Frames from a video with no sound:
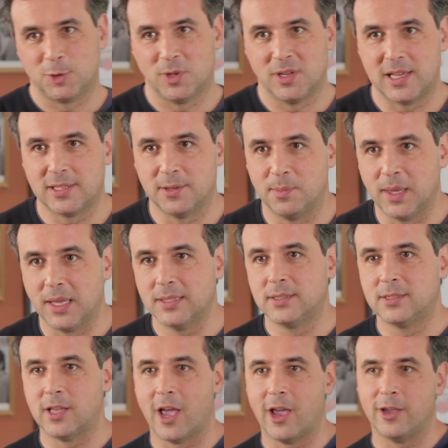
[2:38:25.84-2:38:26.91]
to another
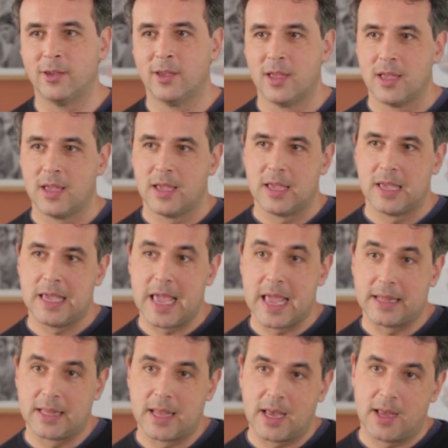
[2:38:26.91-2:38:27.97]
piece. So,
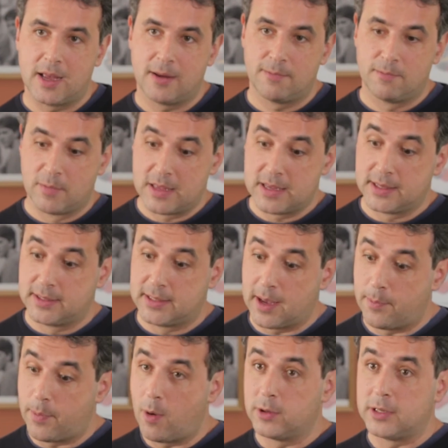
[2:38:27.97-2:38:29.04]
and the
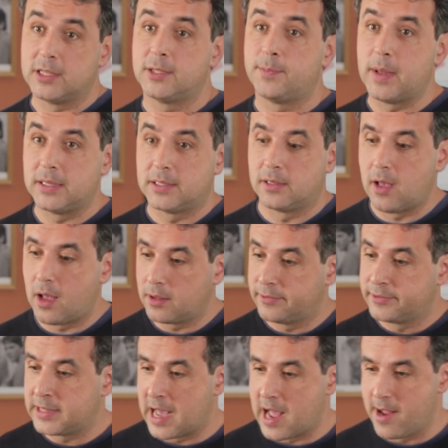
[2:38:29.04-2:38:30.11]
opponent spends a lot
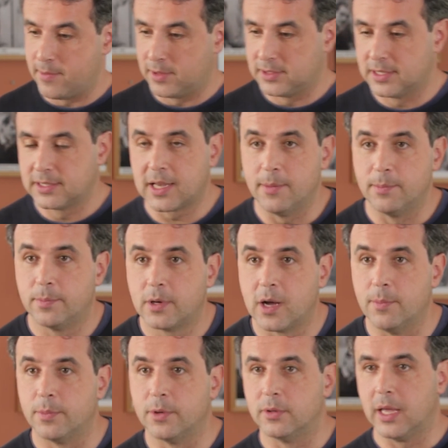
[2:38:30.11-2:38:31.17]
of time on these
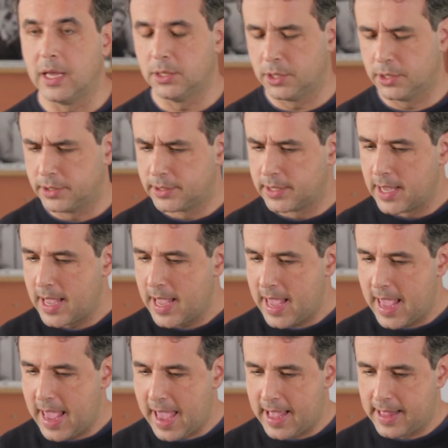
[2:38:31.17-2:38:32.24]
computations.
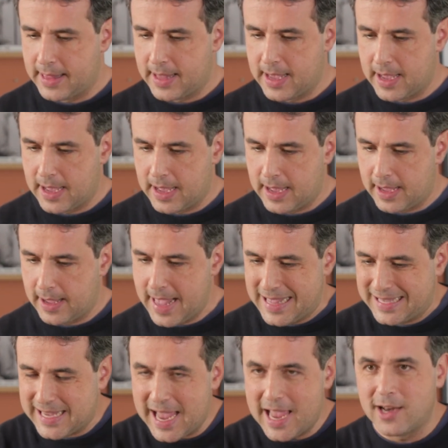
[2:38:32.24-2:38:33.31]
And
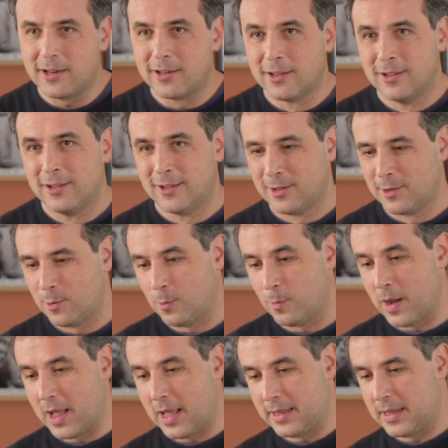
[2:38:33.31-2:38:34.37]
at the end,
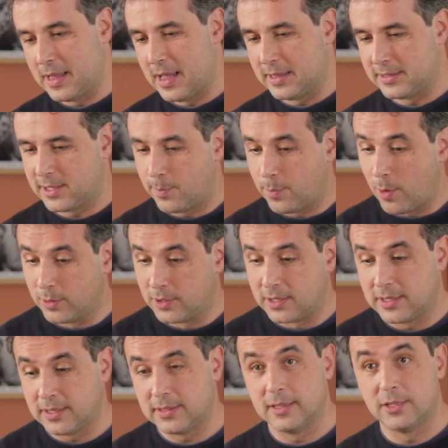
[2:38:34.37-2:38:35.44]
when the
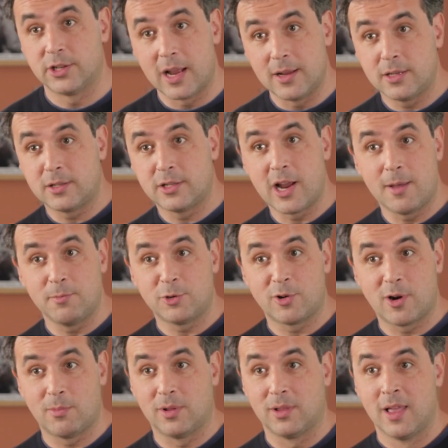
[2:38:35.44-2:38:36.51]
opponent is in time
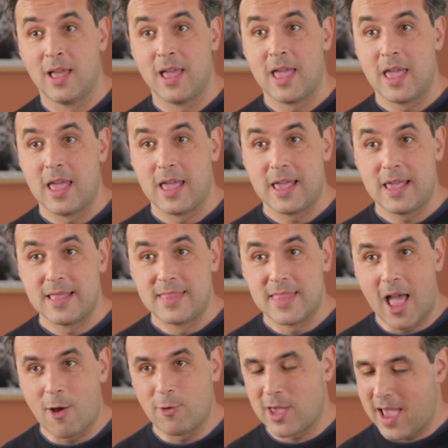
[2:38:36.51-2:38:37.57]
trouble,
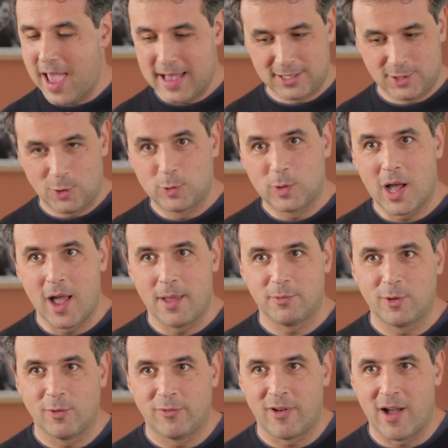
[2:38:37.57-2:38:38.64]
now he has no time
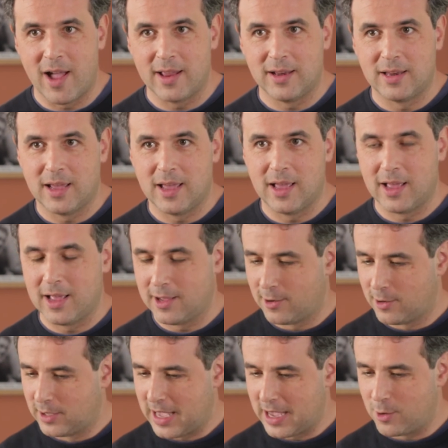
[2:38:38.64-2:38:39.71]
to find a
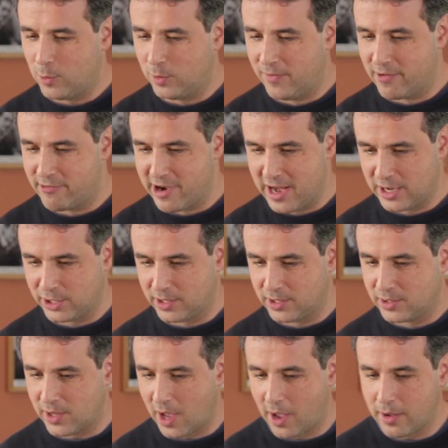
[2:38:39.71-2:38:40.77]
good
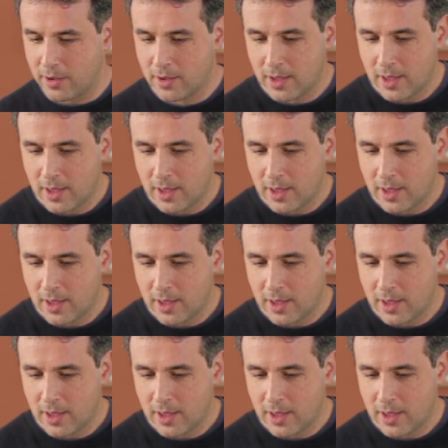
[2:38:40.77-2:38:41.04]
variation. So